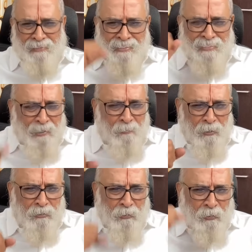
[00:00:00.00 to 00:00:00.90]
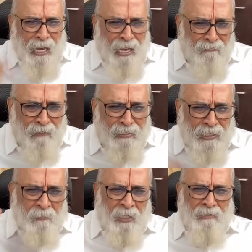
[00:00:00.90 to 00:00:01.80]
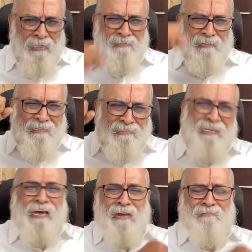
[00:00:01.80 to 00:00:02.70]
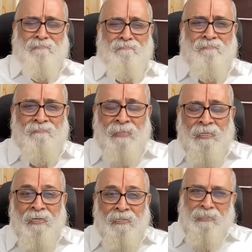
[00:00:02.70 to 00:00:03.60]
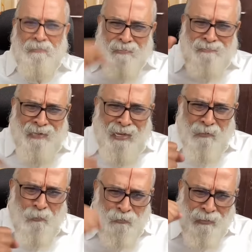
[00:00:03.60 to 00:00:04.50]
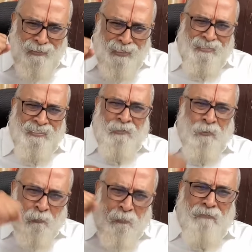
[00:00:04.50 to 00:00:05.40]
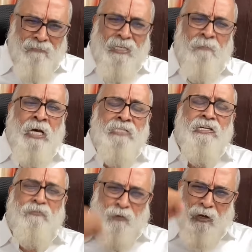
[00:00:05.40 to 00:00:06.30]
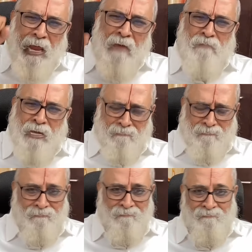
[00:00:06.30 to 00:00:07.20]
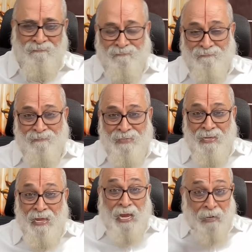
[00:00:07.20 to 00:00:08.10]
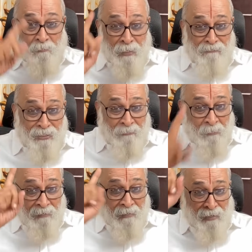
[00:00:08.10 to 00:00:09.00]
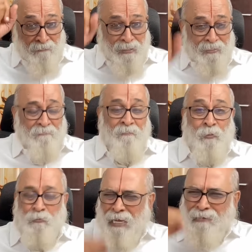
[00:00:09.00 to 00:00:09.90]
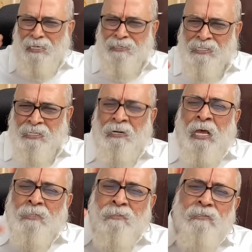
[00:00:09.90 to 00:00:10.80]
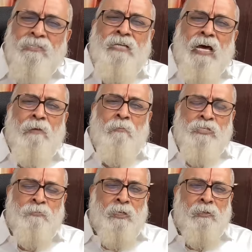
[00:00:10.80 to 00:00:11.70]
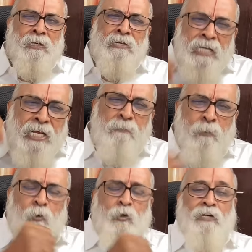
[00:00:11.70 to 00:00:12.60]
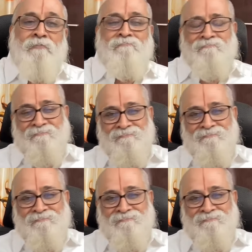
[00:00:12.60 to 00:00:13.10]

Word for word: The disciple should have ultimately the desire, the desire to that extent to be with the master forever and be with him and die with him. To that extent, the desire must be deep rooted